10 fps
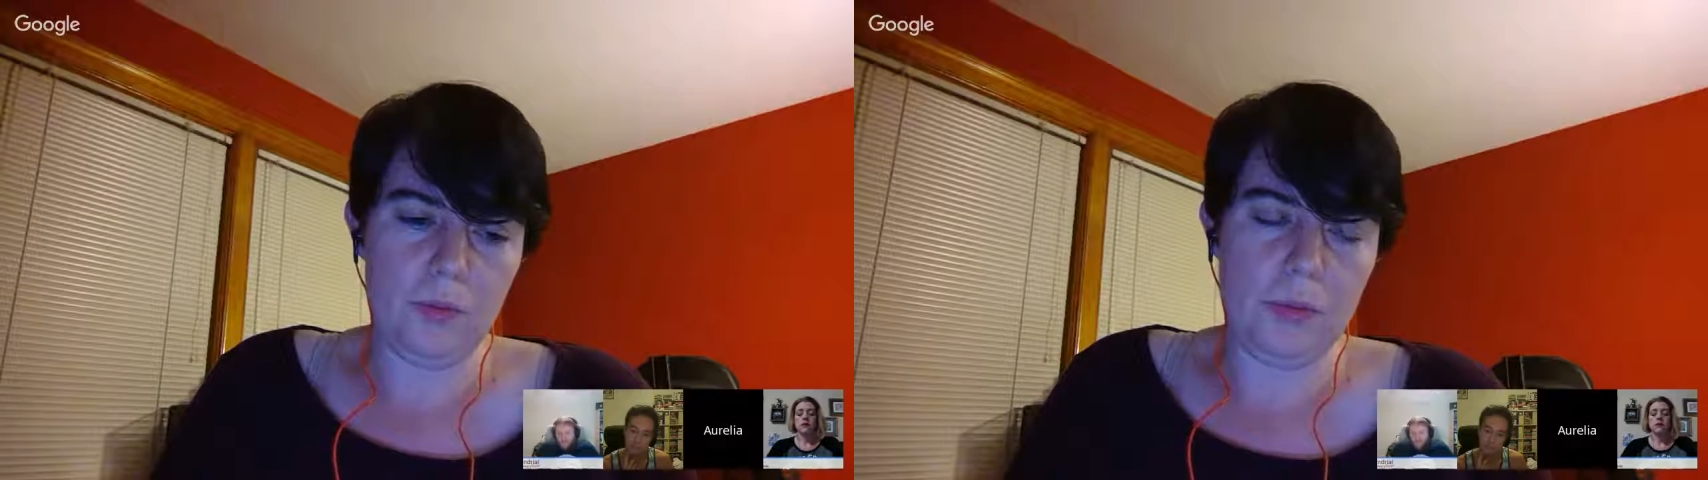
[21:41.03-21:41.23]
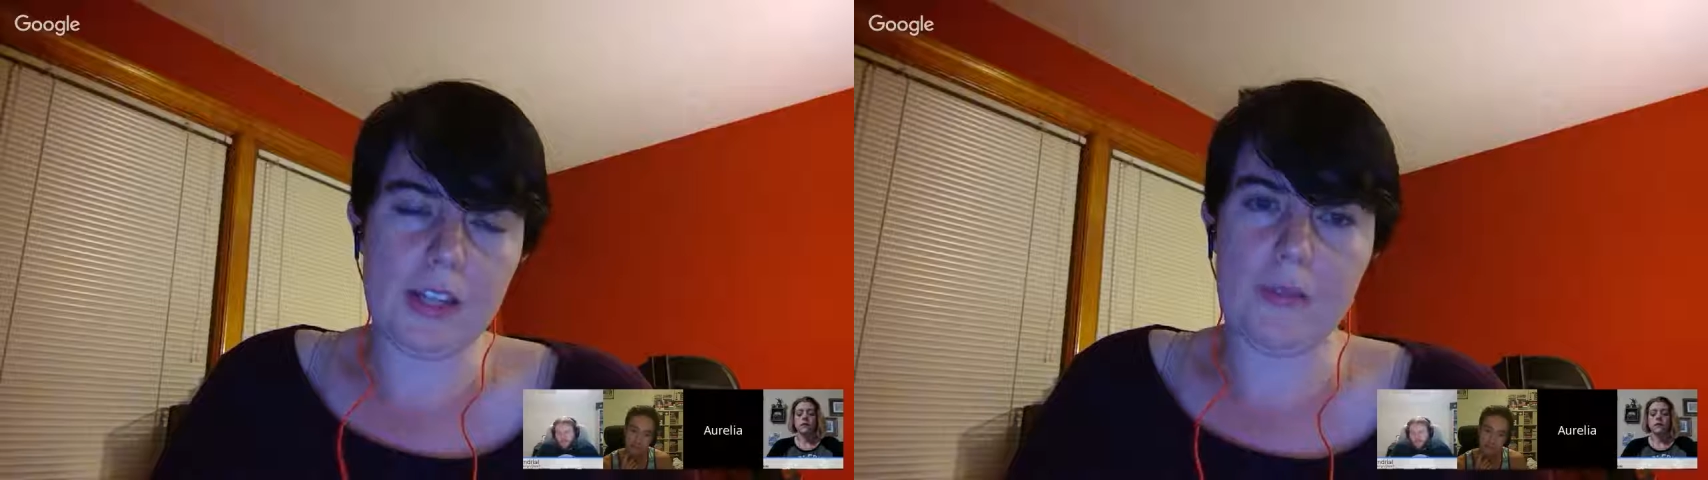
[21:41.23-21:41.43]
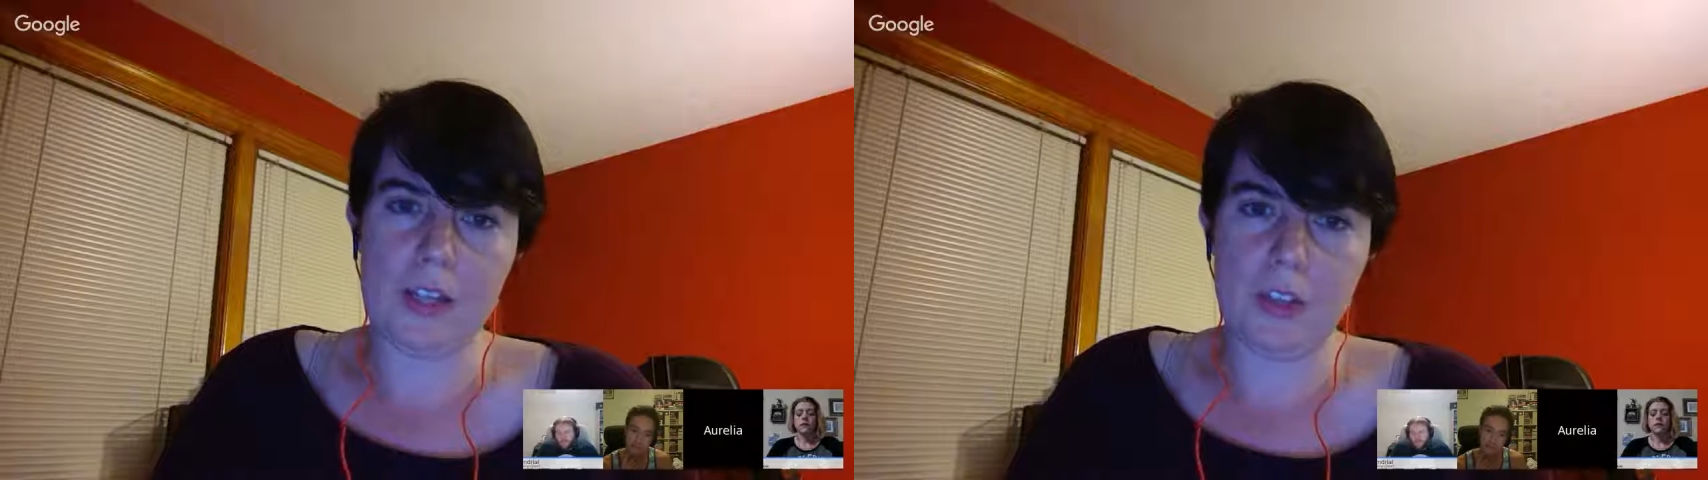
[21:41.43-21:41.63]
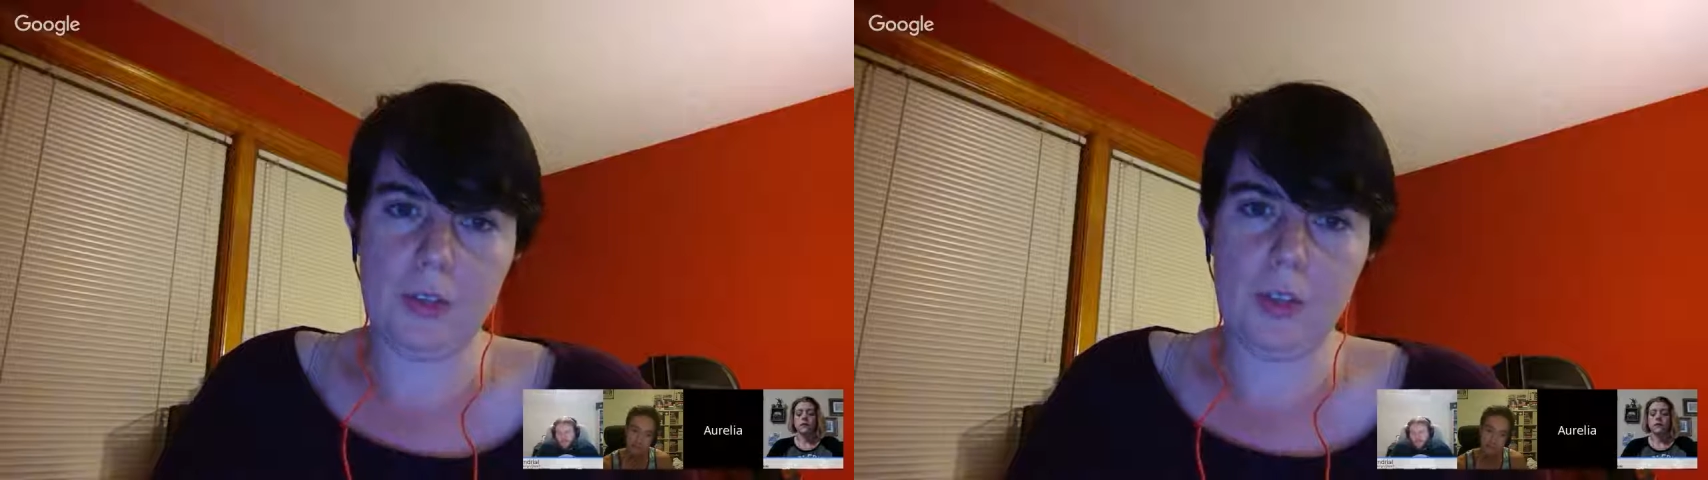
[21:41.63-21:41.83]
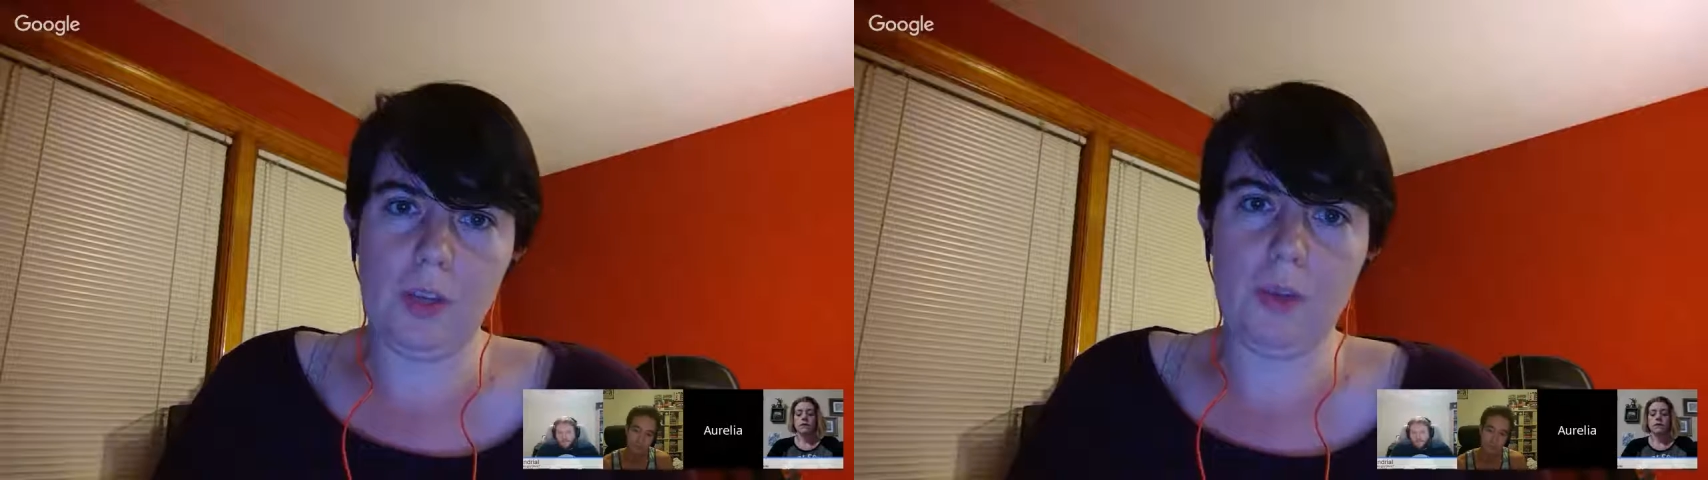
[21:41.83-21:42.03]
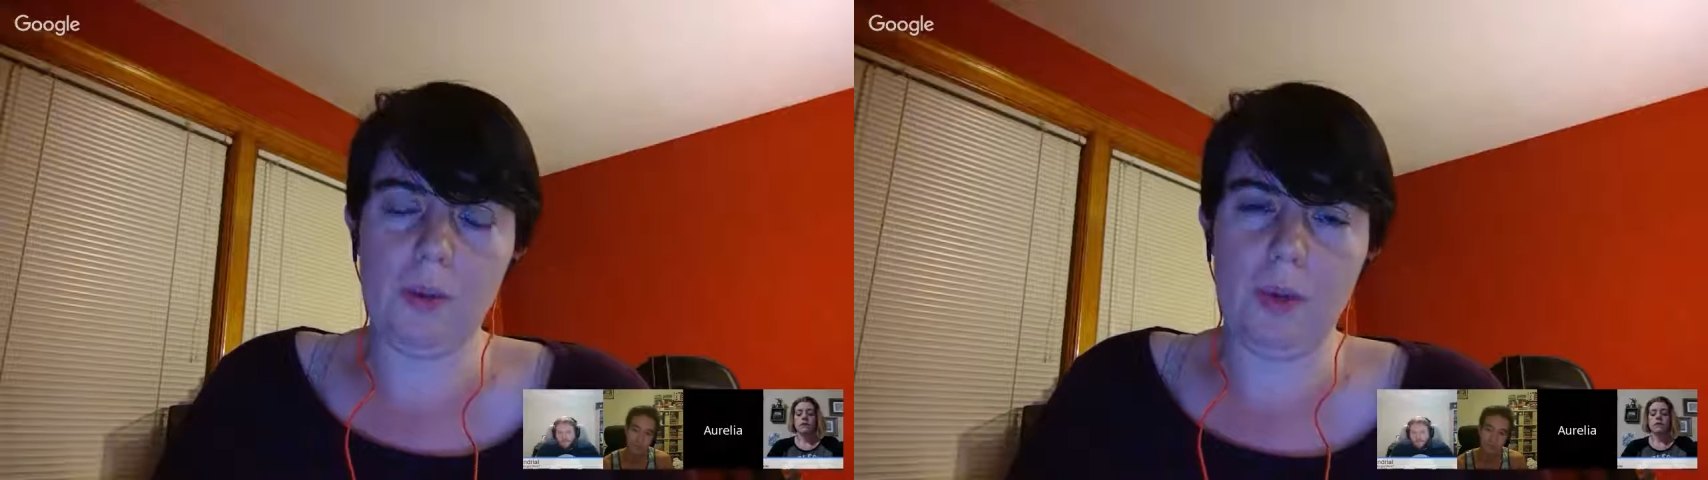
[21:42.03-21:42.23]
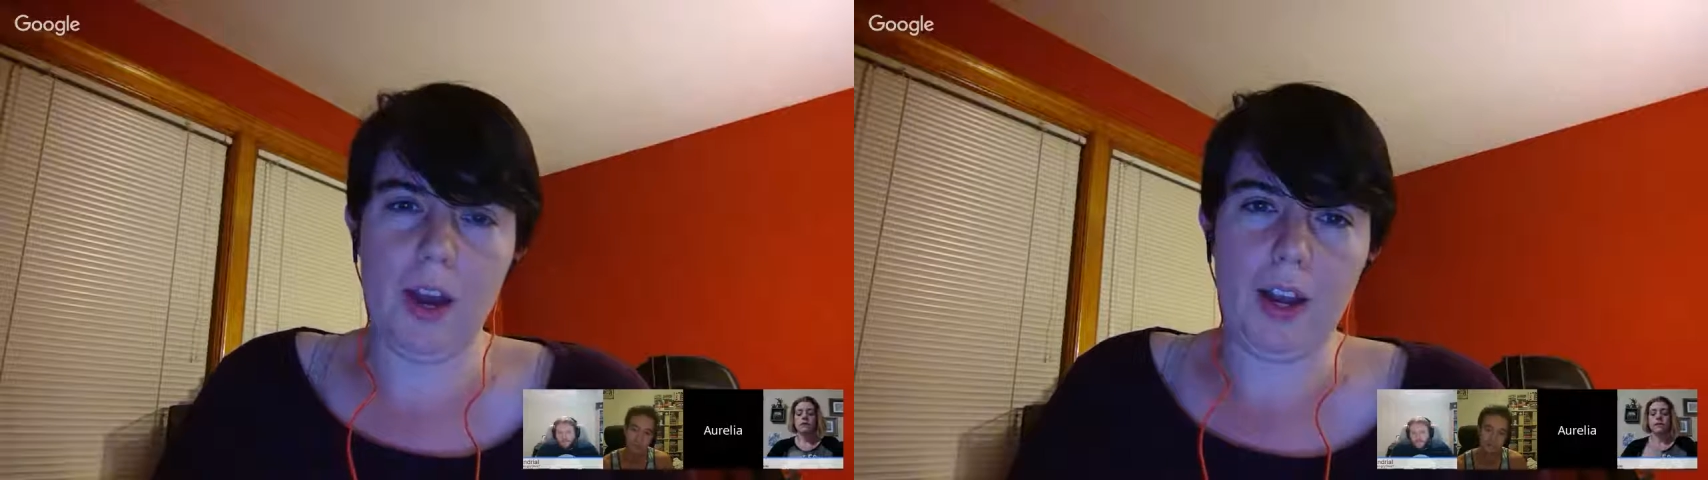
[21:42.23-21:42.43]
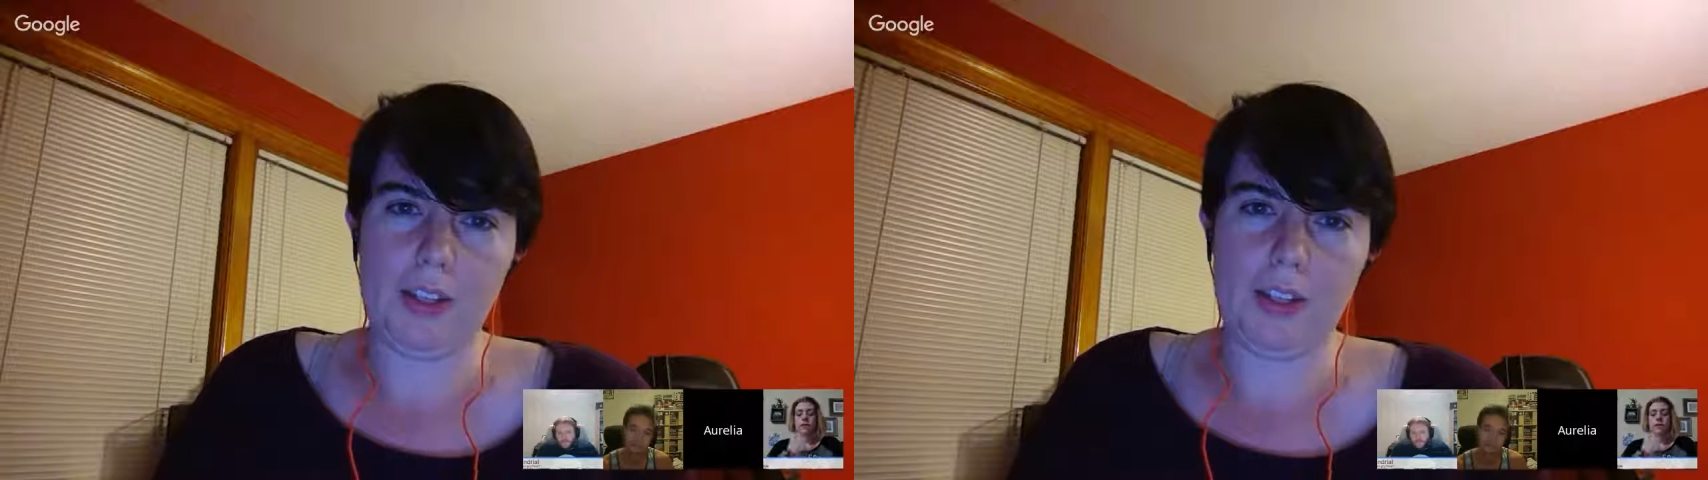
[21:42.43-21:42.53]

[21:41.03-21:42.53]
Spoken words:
Mass Effect 2 that you can buy.